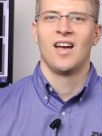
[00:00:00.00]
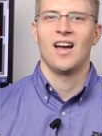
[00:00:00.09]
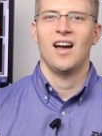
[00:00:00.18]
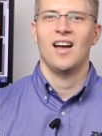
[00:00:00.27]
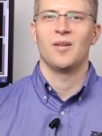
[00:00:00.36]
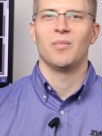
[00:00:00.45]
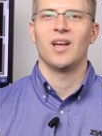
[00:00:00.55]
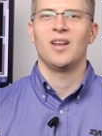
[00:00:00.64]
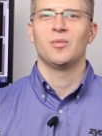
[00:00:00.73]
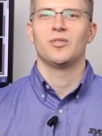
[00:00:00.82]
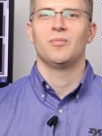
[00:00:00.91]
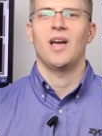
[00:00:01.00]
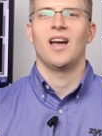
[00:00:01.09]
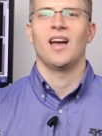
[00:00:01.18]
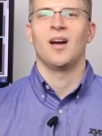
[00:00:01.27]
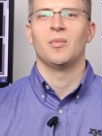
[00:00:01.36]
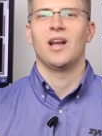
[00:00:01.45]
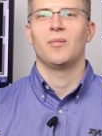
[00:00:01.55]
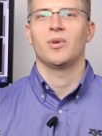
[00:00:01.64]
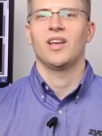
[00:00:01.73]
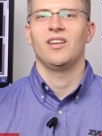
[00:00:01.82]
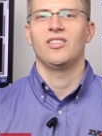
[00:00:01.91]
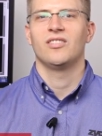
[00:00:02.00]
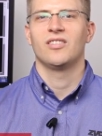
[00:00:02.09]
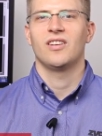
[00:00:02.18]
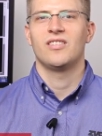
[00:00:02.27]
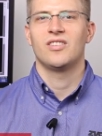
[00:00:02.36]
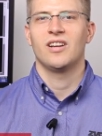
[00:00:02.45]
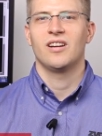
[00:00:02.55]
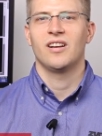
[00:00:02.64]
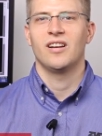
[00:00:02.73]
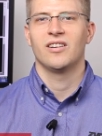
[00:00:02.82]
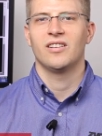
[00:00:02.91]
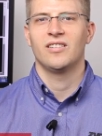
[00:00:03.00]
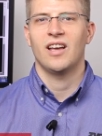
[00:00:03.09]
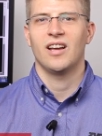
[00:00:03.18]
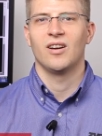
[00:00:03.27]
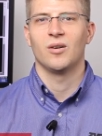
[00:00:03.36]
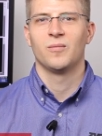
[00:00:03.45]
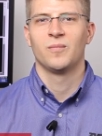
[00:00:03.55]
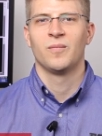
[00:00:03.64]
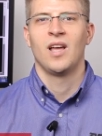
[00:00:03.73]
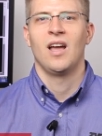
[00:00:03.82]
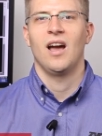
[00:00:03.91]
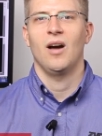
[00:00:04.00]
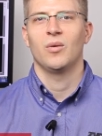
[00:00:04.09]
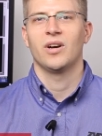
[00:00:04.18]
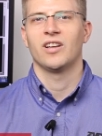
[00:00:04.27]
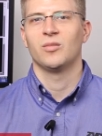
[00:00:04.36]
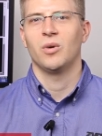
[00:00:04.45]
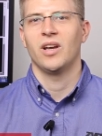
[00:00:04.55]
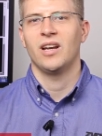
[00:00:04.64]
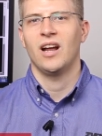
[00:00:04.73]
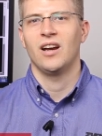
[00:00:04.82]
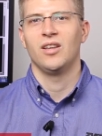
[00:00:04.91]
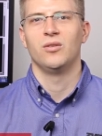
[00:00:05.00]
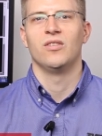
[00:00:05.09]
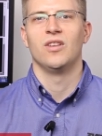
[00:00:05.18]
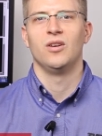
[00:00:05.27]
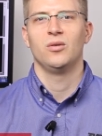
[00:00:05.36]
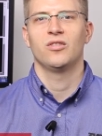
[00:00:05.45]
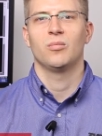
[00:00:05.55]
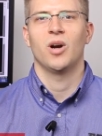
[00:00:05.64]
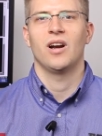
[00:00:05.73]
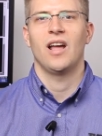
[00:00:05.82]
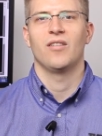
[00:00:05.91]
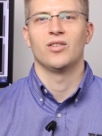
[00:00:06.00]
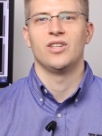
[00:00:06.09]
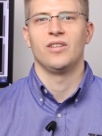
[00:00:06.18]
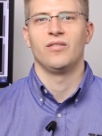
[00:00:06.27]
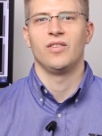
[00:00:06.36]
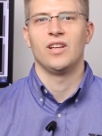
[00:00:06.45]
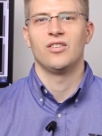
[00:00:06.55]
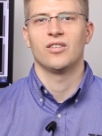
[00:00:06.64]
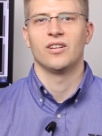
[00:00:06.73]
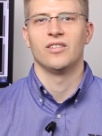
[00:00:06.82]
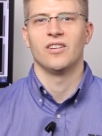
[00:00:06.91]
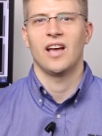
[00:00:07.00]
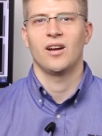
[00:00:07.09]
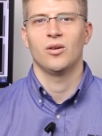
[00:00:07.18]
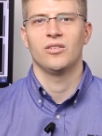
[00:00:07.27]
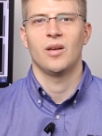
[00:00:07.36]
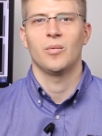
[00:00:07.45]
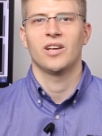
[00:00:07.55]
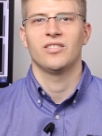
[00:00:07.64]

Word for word: Hi, my name is Matt. I'm an applications engineer here at Zygo. I want to explain how to use the new Smart Averaging feature in Zygo's MX